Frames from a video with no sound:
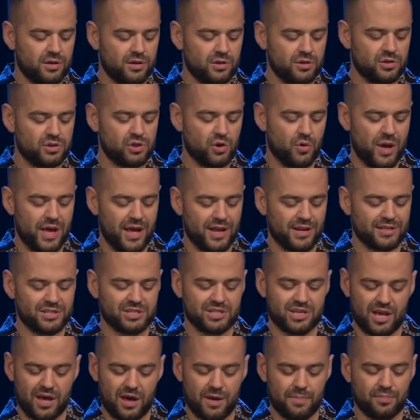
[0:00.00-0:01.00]
Johannes
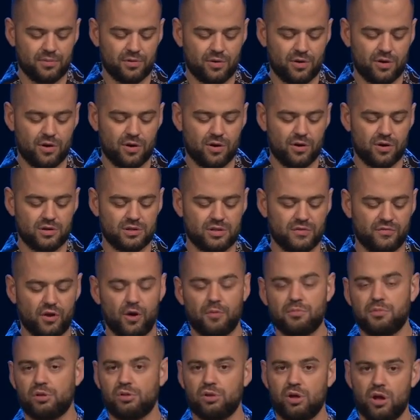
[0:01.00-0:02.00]
Kepler
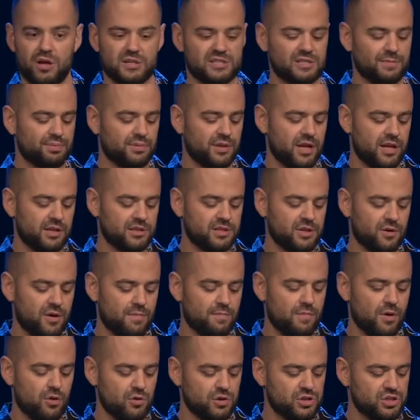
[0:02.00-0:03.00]
developed the laws of planetary
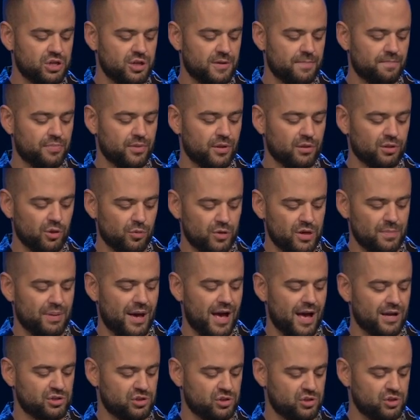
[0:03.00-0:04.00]
motion, Louis
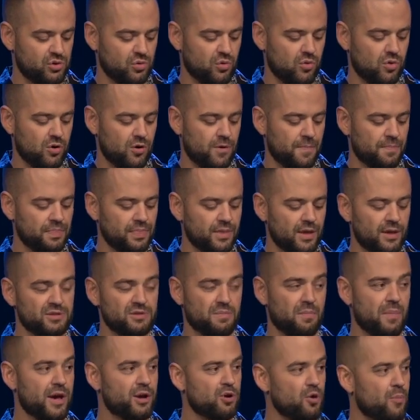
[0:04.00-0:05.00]
Pasteur, he's a
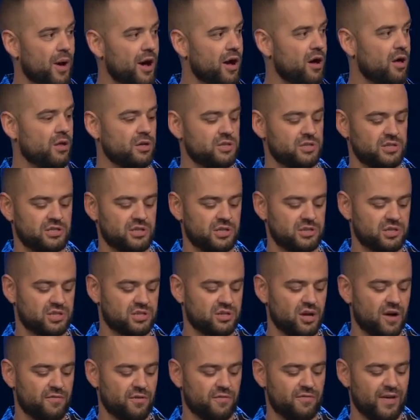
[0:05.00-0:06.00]
microbiologist that
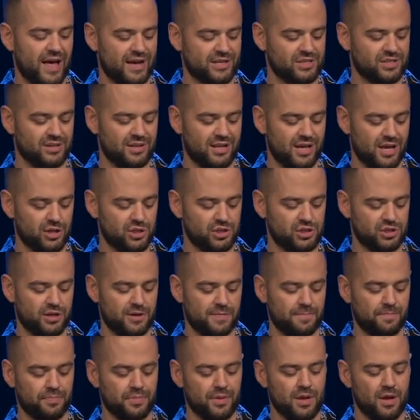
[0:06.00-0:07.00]
discovered
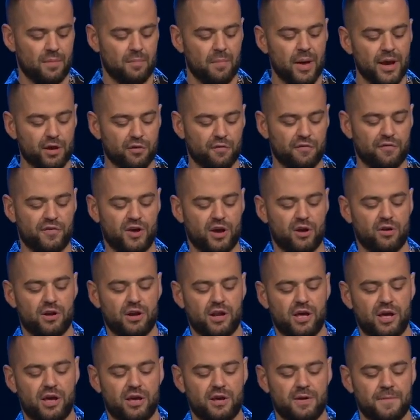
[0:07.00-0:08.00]
vaccination, Michael
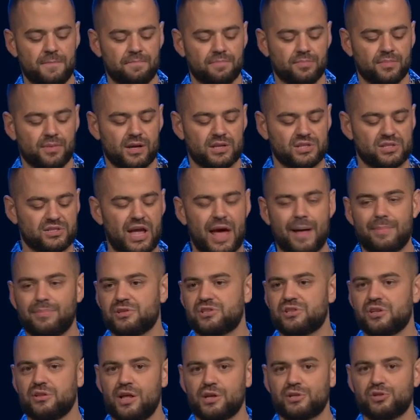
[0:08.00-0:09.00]
Faraday
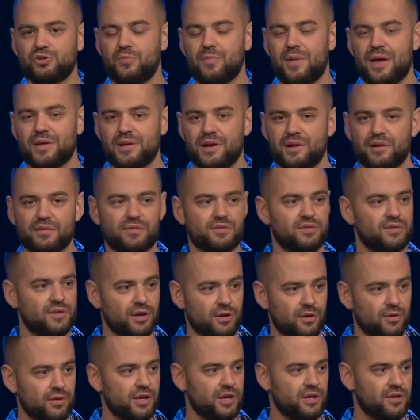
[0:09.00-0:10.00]
established electromagnetic
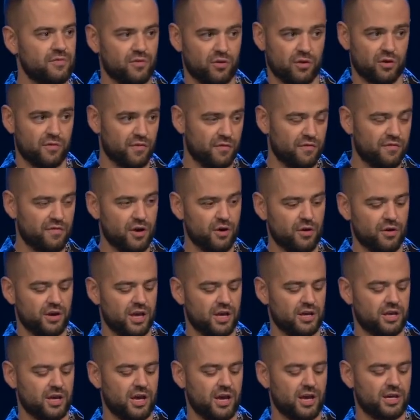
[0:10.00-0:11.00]
theory, you've ever heard of a Faraday
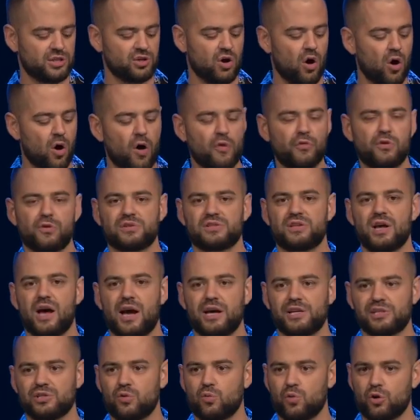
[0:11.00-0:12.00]
cage, all those
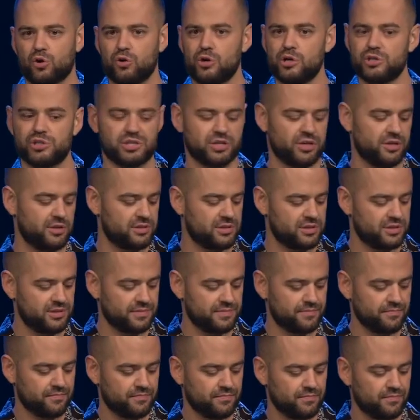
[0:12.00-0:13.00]
guys were
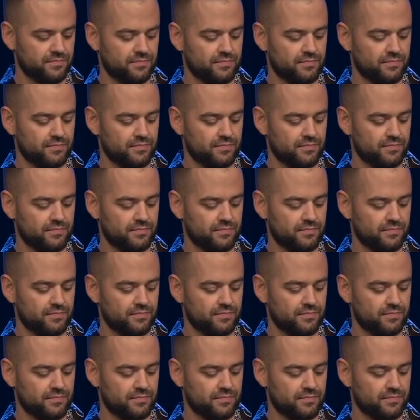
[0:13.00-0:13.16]
Christians.